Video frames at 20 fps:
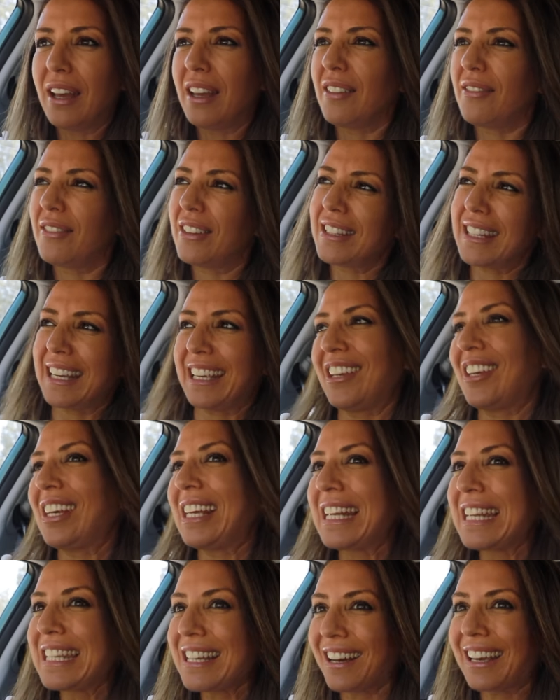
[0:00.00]
It feels like you
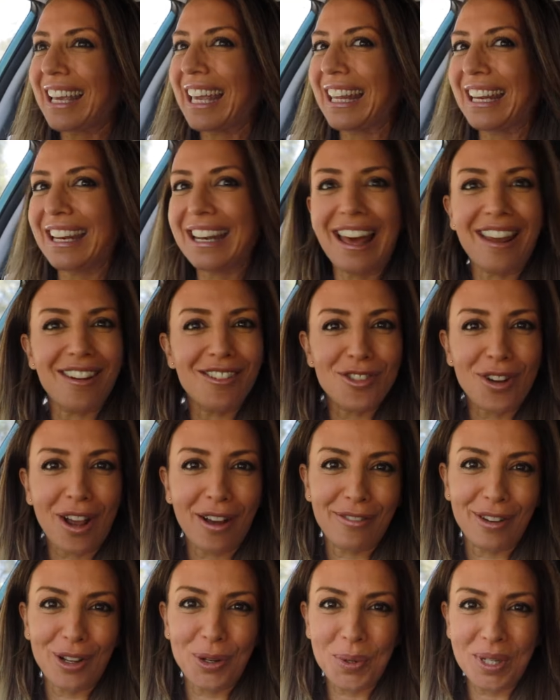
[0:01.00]
can duck in and out of
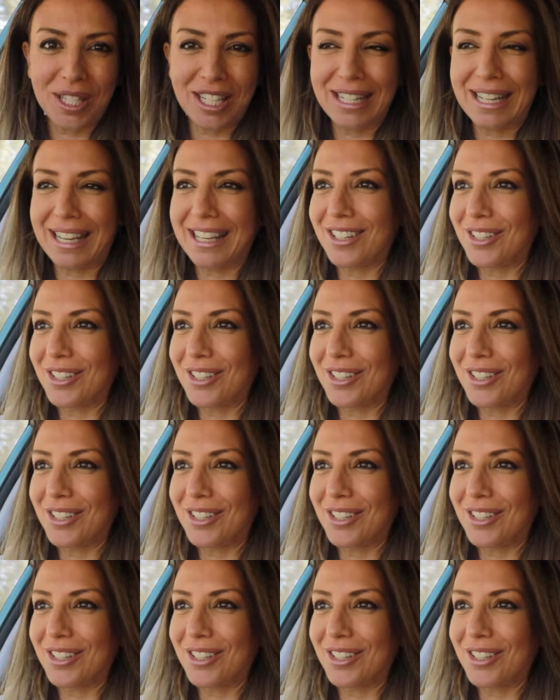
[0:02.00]
traffic when you need